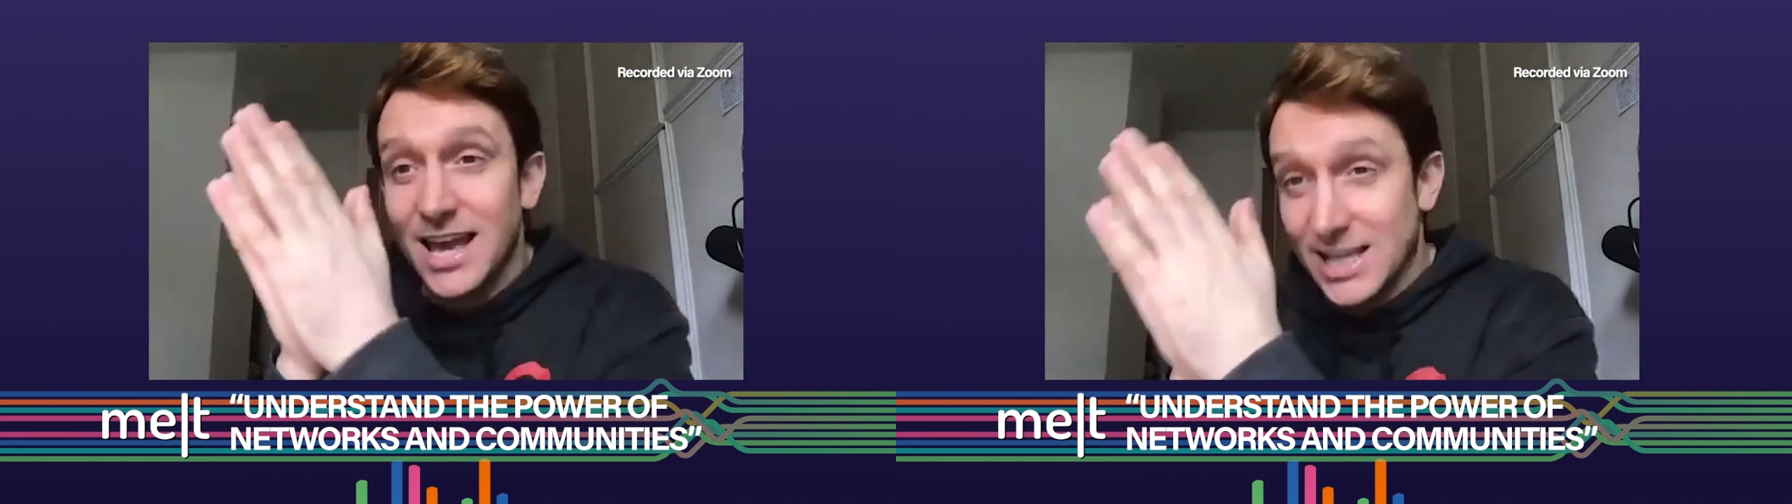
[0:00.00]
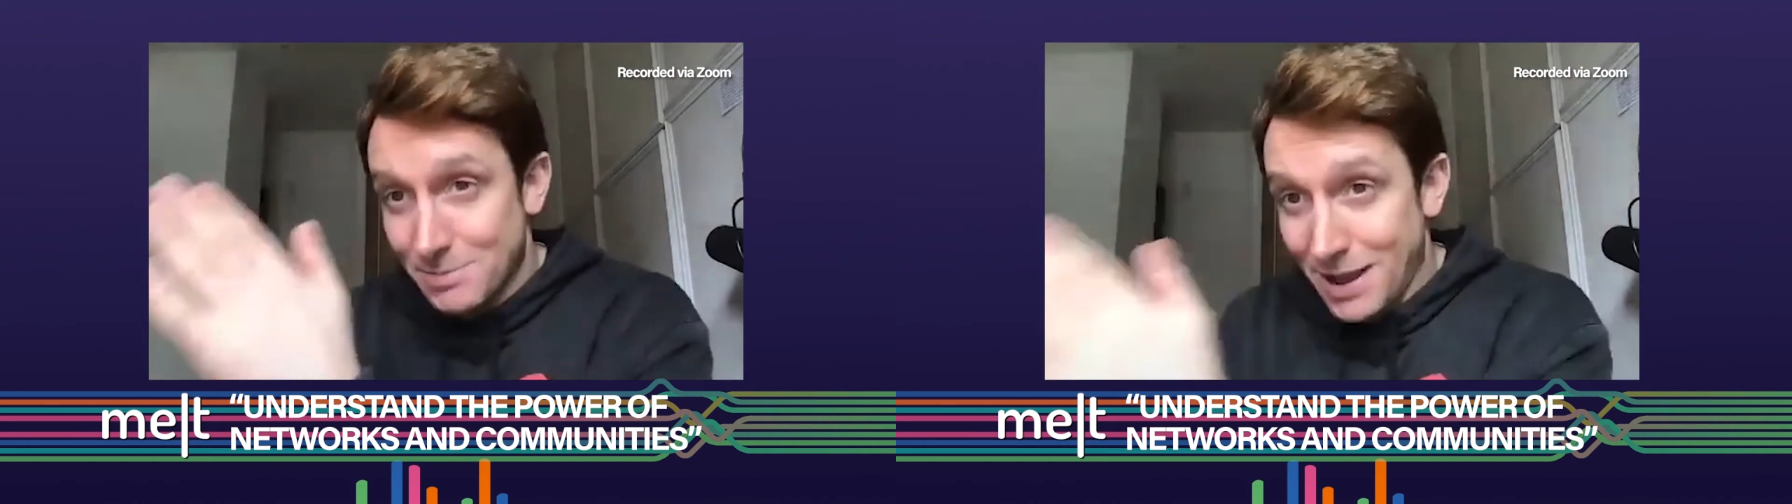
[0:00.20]

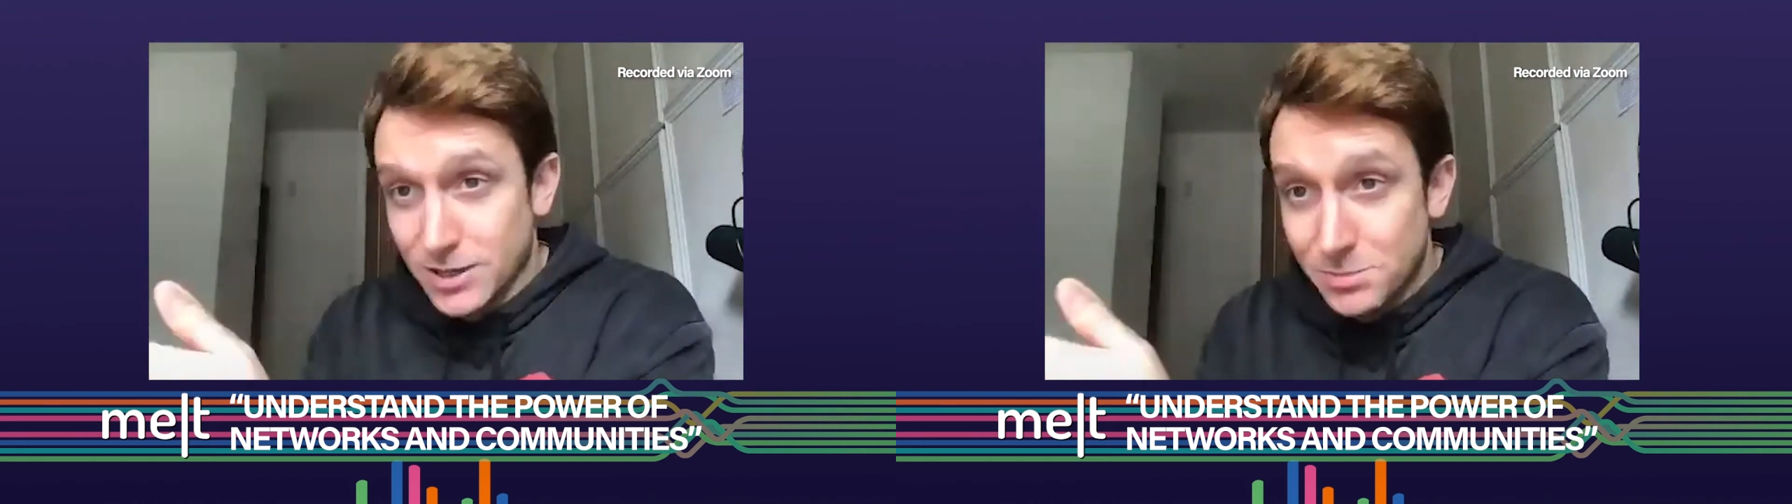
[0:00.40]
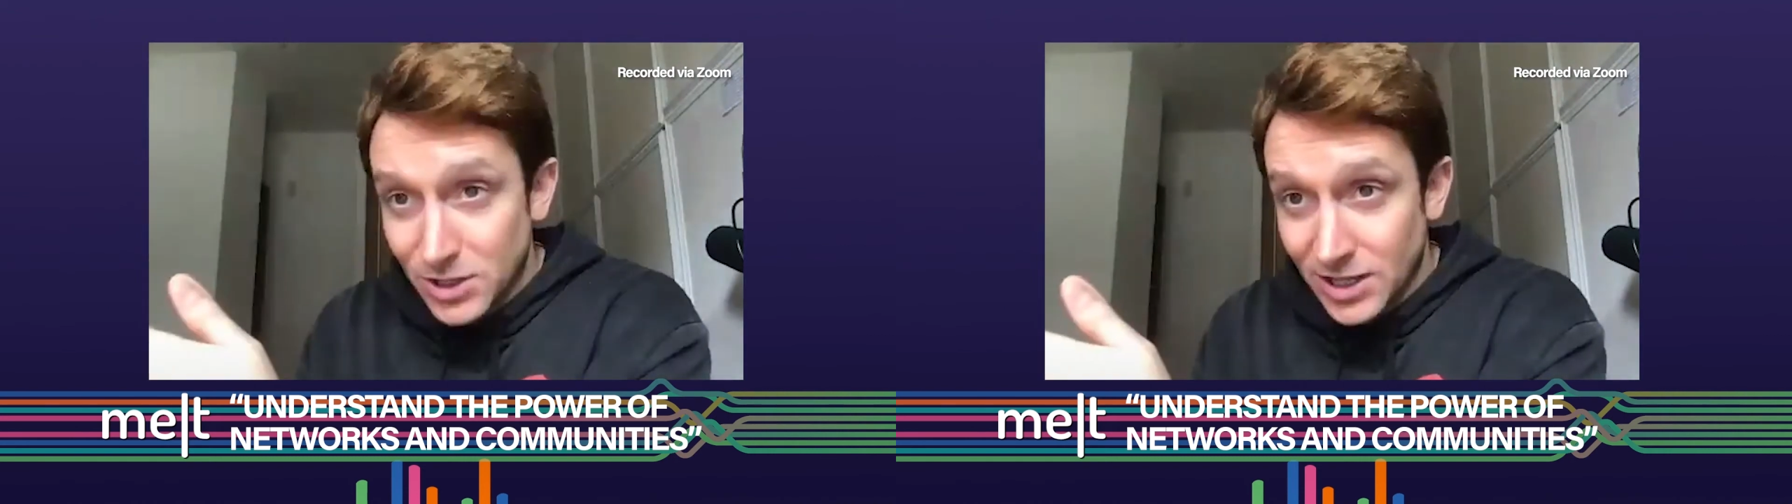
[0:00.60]
it's about
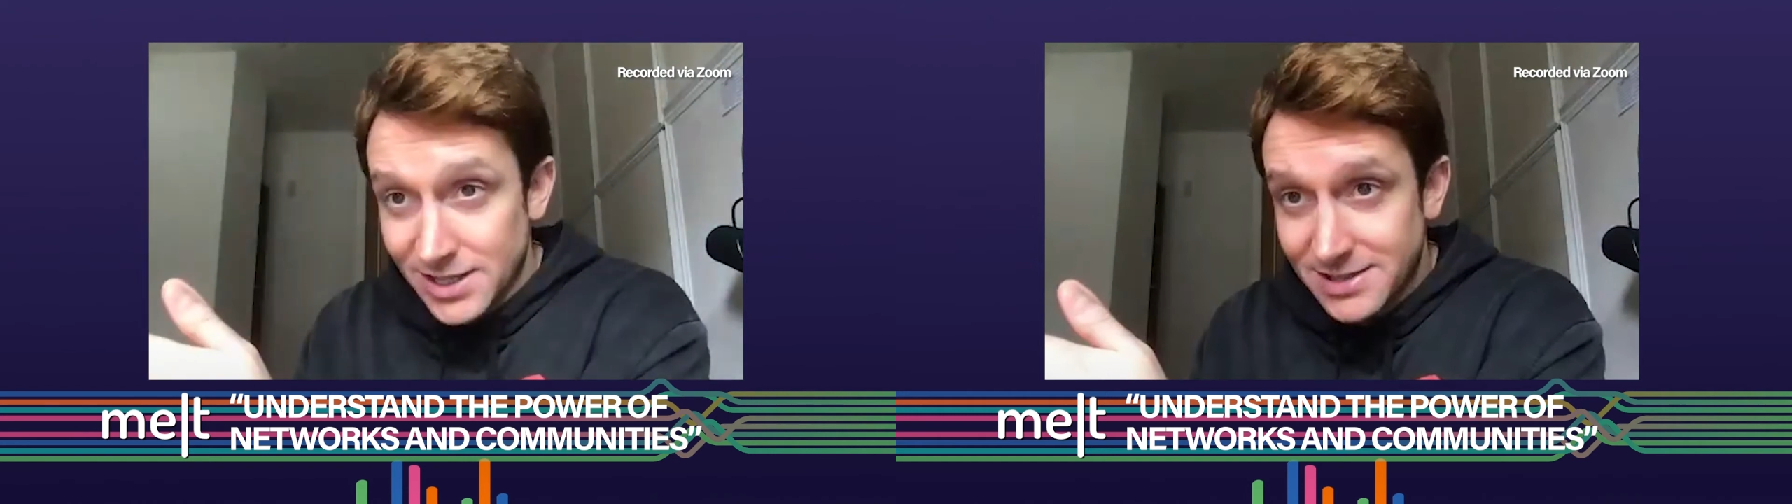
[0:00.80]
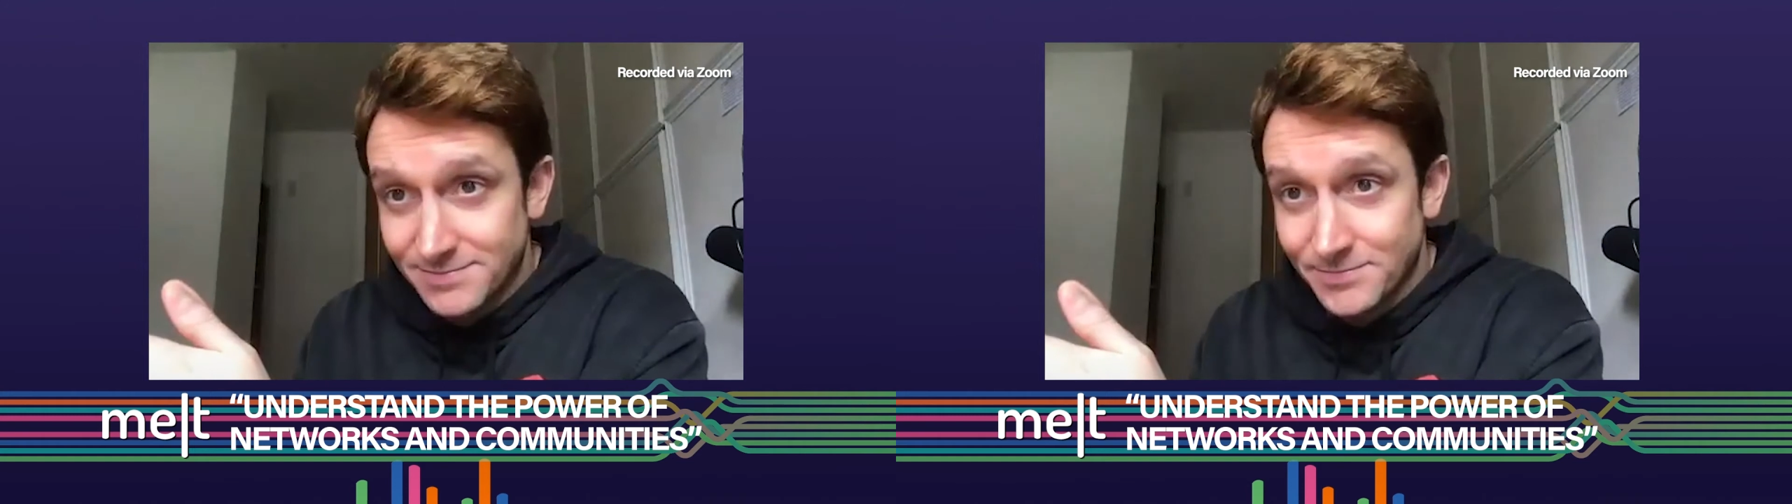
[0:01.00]

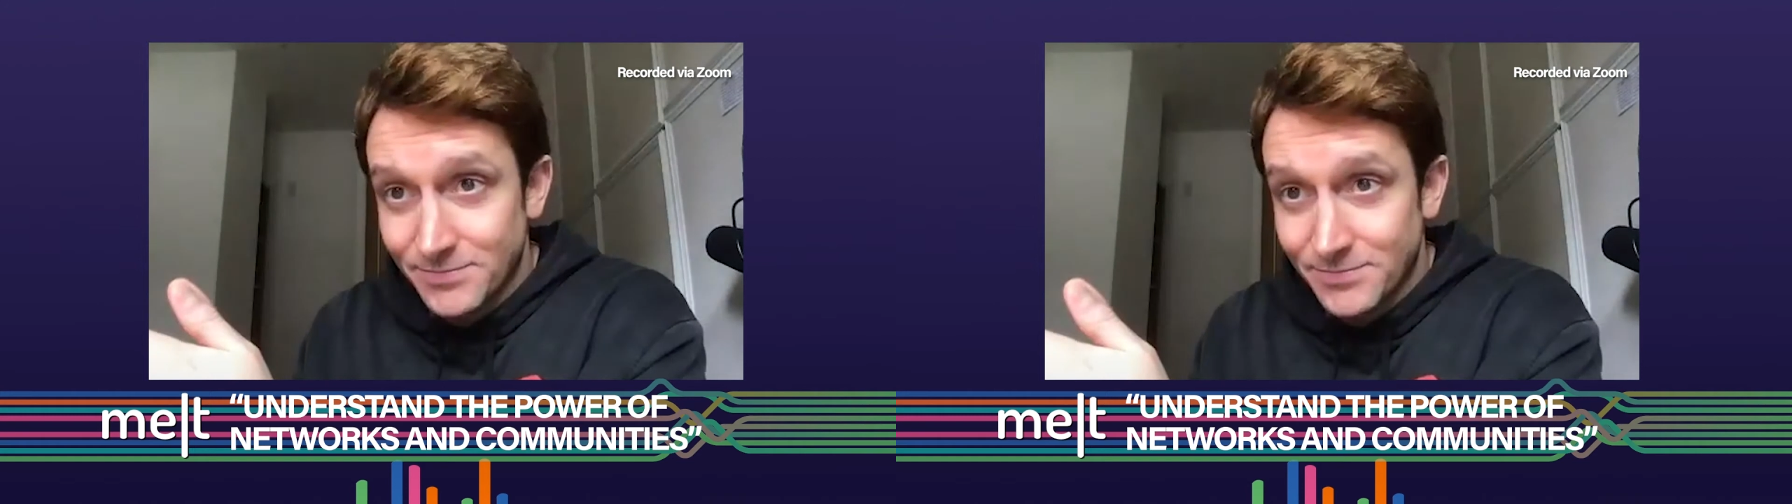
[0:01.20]
communities.